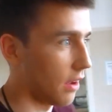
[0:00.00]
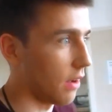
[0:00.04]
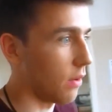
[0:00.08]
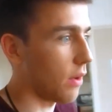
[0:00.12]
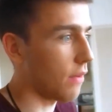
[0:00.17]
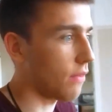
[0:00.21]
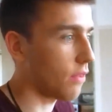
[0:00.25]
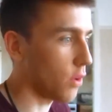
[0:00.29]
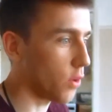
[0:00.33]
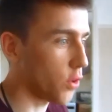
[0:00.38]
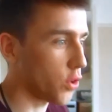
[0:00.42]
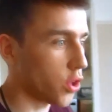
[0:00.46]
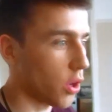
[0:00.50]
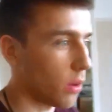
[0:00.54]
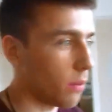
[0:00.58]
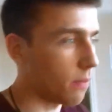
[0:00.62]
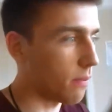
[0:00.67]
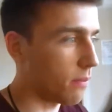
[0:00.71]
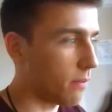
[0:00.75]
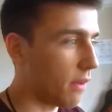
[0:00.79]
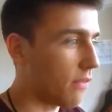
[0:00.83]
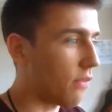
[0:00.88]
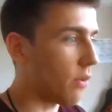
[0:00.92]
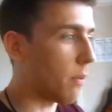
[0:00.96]
if you
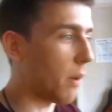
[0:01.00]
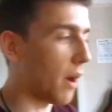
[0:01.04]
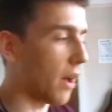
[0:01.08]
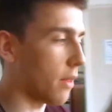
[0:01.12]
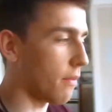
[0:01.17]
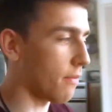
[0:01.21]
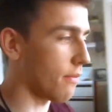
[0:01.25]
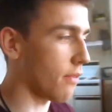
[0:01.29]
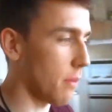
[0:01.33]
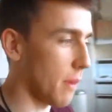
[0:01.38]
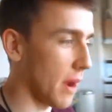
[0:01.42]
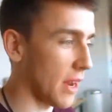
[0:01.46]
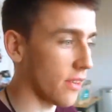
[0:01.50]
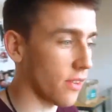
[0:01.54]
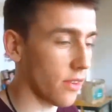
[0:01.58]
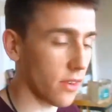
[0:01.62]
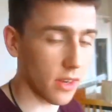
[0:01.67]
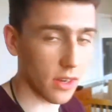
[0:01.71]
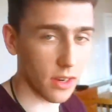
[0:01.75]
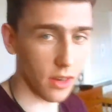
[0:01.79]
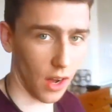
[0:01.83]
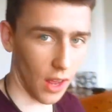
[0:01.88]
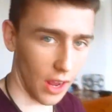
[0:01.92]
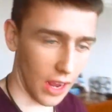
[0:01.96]
buy them from
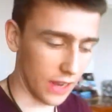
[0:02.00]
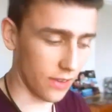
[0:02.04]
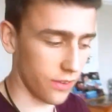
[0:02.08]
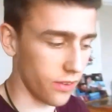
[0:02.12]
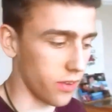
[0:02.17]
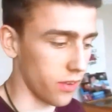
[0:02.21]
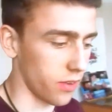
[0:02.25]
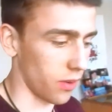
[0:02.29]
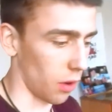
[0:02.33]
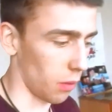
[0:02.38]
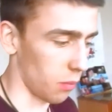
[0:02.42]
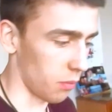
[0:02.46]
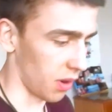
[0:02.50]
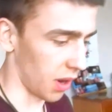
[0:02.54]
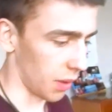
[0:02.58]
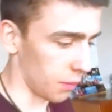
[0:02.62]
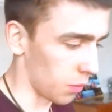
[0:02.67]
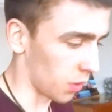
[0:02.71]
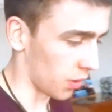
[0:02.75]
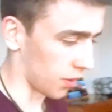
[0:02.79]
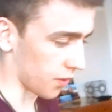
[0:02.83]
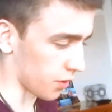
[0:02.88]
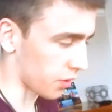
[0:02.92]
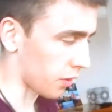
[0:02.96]
Asda, like Asda's own brand
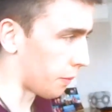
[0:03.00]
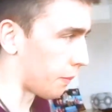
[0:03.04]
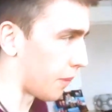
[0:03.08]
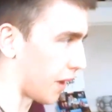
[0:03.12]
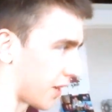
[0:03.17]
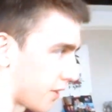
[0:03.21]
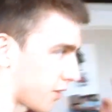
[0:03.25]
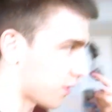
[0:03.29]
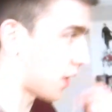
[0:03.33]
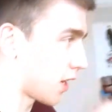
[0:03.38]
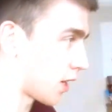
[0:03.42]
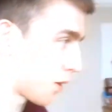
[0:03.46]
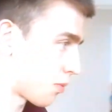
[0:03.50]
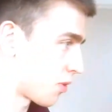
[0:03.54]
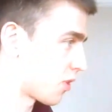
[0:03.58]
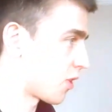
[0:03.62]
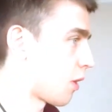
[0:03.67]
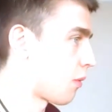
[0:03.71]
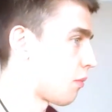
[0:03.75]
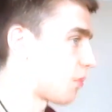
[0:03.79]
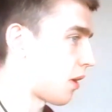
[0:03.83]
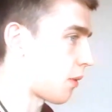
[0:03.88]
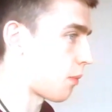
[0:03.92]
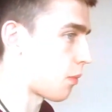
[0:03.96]
ones, compared to Sainsbury's
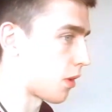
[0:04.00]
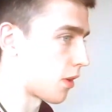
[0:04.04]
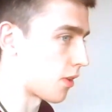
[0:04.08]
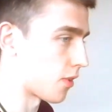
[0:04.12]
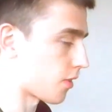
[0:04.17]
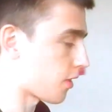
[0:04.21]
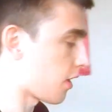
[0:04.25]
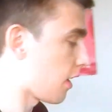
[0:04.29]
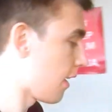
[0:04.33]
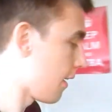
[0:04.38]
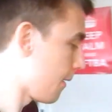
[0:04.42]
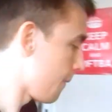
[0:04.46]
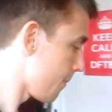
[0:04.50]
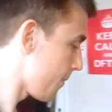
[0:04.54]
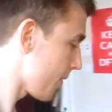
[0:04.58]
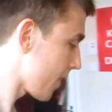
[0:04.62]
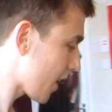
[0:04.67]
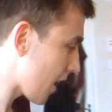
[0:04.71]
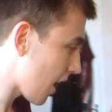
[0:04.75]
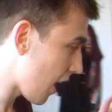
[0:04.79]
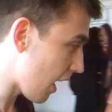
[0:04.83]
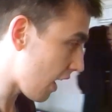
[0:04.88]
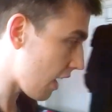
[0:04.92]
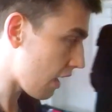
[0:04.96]
own brand ones,
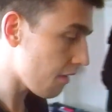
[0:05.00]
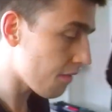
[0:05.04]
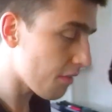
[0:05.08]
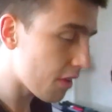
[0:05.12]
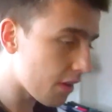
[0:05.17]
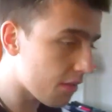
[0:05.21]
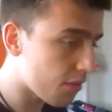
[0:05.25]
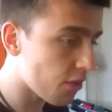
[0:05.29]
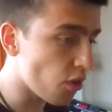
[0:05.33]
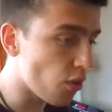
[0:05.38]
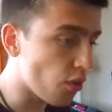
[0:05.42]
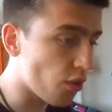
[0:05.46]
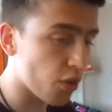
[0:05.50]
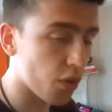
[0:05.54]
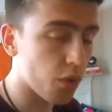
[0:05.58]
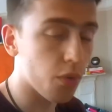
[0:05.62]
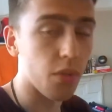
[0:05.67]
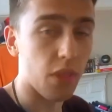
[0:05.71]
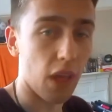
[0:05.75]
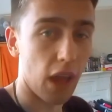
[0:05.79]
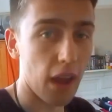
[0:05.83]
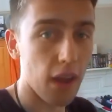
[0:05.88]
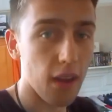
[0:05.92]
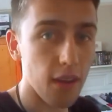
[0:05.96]
even if you
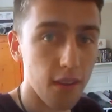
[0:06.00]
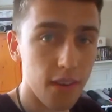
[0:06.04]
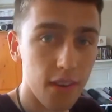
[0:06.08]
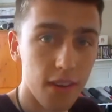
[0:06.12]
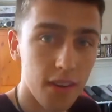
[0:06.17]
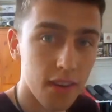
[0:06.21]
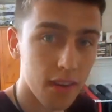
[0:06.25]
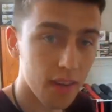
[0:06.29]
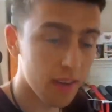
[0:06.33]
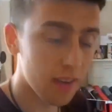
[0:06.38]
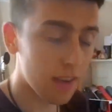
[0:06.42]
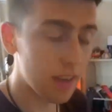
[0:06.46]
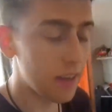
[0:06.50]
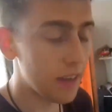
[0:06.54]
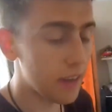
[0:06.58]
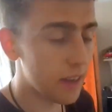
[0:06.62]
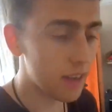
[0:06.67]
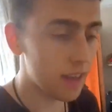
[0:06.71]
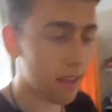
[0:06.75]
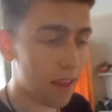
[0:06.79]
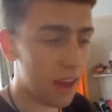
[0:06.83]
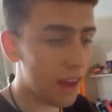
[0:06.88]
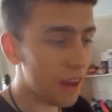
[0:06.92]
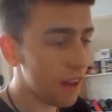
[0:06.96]
do that,
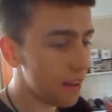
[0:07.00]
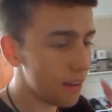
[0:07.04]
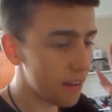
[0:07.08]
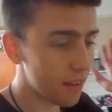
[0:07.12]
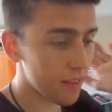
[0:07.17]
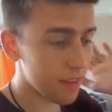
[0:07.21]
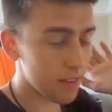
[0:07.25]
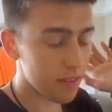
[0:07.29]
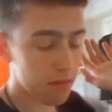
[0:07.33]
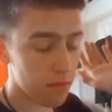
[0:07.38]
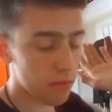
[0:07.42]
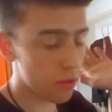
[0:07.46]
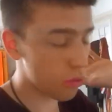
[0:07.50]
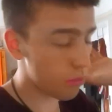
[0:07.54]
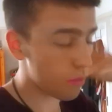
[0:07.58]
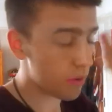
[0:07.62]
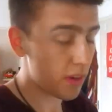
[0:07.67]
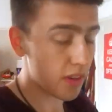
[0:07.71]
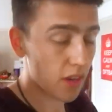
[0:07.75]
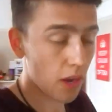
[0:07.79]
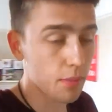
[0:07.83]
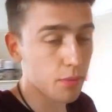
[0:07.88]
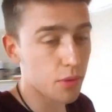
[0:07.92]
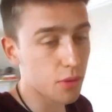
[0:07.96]
yeah,
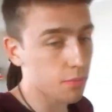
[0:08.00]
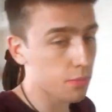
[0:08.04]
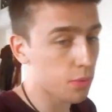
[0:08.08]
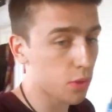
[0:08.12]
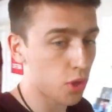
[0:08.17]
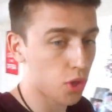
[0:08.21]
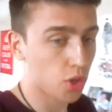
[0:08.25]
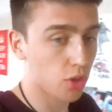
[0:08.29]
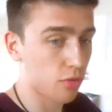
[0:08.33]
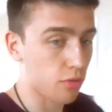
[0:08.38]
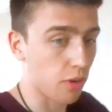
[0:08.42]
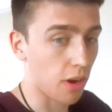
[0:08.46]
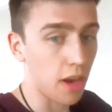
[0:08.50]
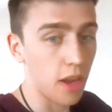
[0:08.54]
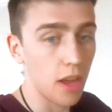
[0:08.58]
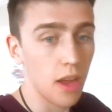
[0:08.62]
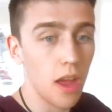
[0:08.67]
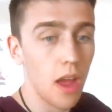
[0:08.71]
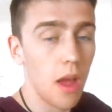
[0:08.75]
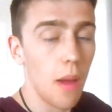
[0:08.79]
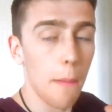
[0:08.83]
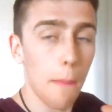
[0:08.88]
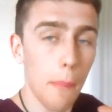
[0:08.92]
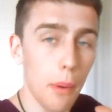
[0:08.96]
three times as much, great,
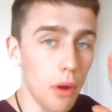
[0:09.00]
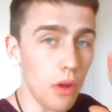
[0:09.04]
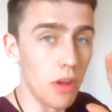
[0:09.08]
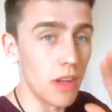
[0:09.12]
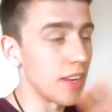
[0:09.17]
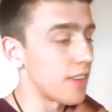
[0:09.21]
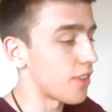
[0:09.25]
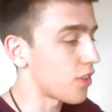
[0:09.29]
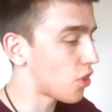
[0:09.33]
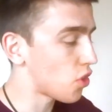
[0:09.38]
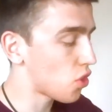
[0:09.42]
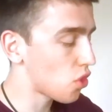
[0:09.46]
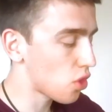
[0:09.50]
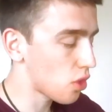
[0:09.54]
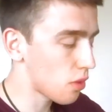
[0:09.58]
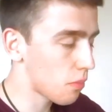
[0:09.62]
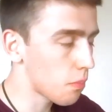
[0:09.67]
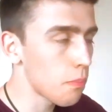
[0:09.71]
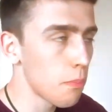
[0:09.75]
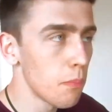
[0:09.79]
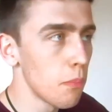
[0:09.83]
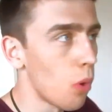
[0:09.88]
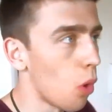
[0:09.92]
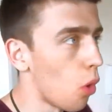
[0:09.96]
but it's
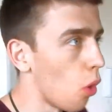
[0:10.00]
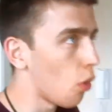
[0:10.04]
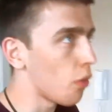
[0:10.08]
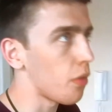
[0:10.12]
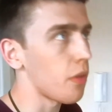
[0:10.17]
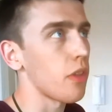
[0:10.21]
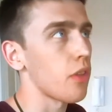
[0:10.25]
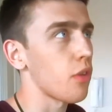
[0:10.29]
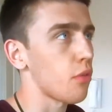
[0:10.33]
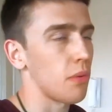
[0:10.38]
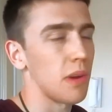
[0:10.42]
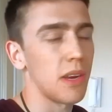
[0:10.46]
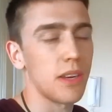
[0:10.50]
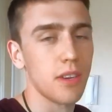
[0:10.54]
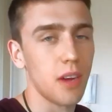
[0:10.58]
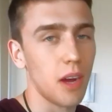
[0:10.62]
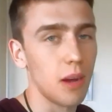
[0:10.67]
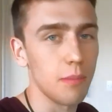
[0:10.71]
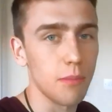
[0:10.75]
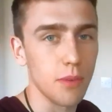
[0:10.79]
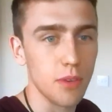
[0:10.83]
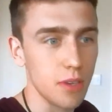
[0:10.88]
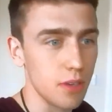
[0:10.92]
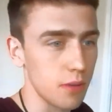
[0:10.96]
more than three
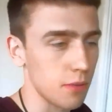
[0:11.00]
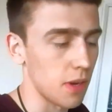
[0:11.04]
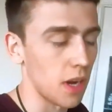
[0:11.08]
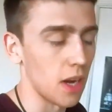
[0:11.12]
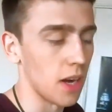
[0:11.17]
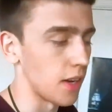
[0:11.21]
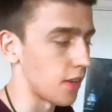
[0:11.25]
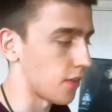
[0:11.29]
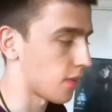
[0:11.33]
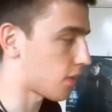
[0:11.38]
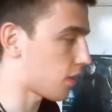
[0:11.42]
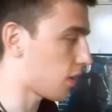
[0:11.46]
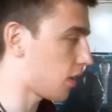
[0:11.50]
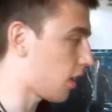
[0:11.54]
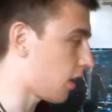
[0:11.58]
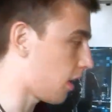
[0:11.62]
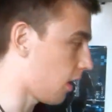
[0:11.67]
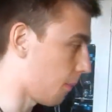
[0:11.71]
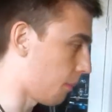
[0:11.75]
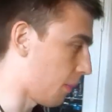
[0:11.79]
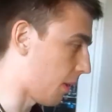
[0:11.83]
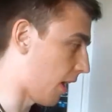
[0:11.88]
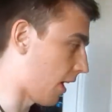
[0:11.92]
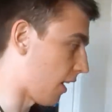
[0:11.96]
times as nice.
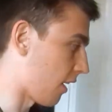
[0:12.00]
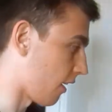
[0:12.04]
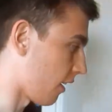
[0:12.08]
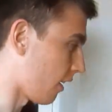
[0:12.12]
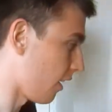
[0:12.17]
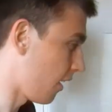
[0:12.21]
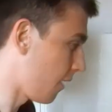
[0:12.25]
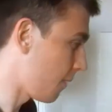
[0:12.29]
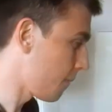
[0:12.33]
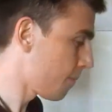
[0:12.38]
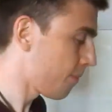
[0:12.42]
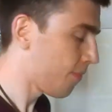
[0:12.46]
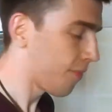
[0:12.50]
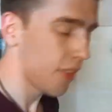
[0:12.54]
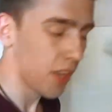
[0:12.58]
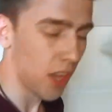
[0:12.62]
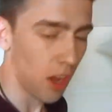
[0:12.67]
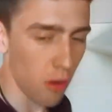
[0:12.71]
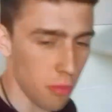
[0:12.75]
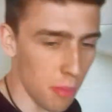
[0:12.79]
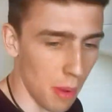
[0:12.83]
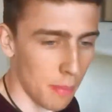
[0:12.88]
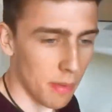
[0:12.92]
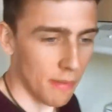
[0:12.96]
Oh man,
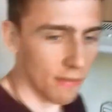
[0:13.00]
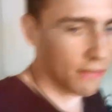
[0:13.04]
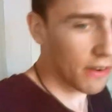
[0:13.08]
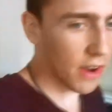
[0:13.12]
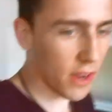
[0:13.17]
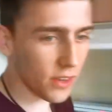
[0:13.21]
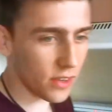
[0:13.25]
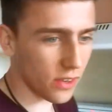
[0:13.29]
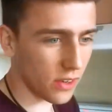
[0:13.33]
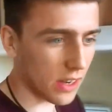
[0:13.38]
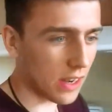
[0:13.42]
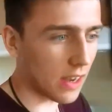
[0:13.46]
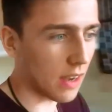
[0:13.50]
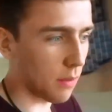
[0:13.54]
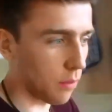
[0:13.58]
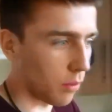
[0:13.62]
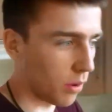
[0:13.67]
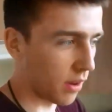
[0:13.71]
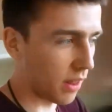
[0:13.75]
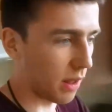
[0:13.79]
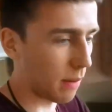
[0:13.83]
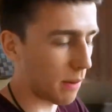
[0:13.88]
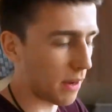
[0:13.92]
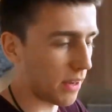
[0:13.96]
I remember first eating
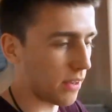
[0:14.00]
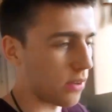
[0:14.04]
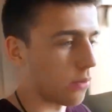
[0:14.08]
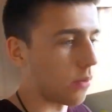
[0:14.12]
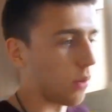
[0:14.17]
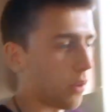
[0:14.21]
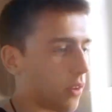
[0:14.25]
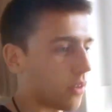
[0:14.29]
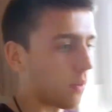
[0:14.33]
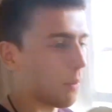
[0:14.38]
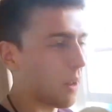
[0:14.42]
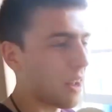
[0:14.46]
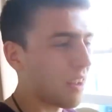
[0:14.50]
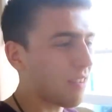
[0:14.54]
one of them Asda ones,